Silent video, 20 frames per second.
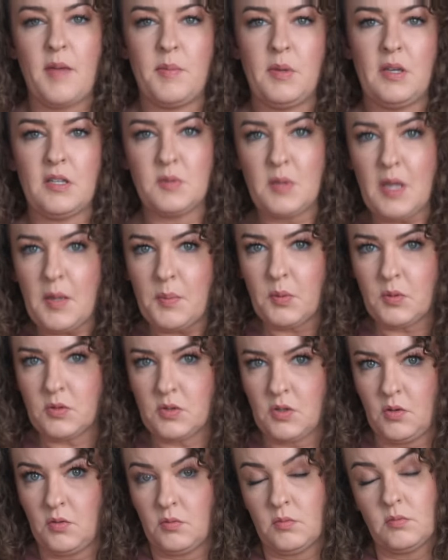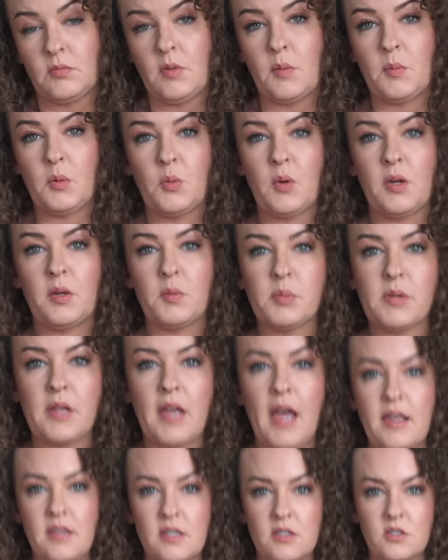because people don't, number one,
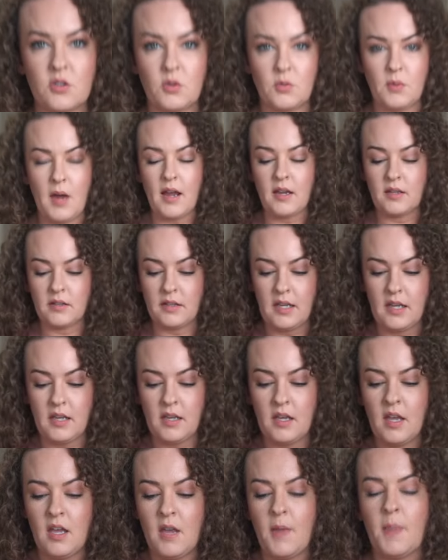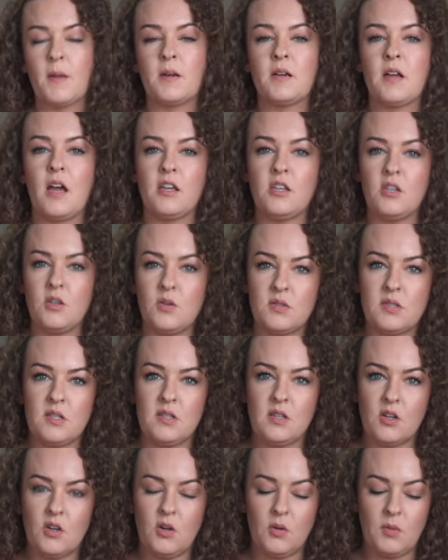apply this correctly. They're not using
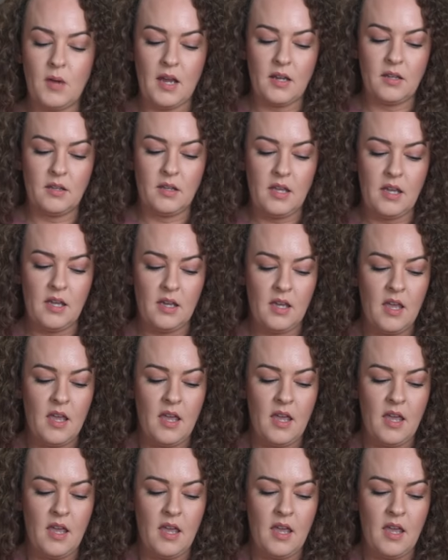it correctly.